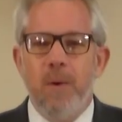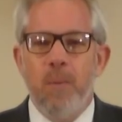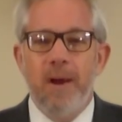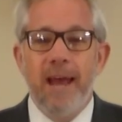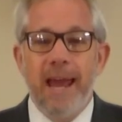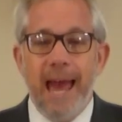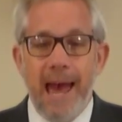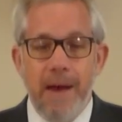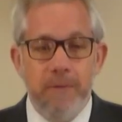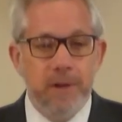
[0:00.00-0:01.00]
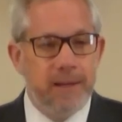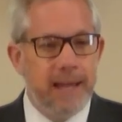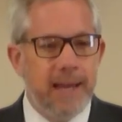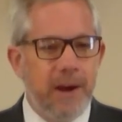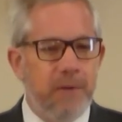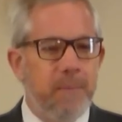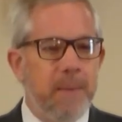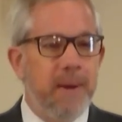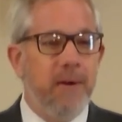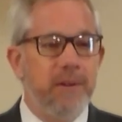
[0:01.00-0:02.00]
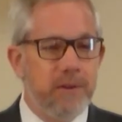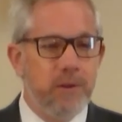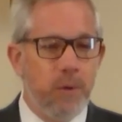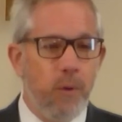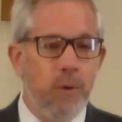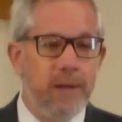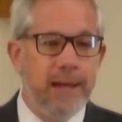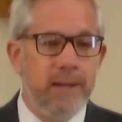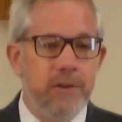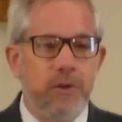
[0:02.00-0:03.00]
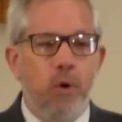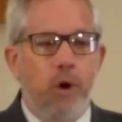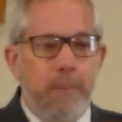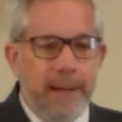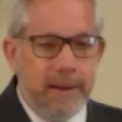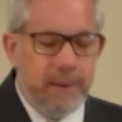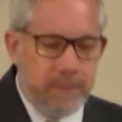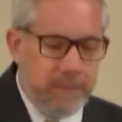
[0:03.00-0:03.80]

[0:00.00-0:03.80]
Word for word: what I have to take care of my parents in their old age is Corban.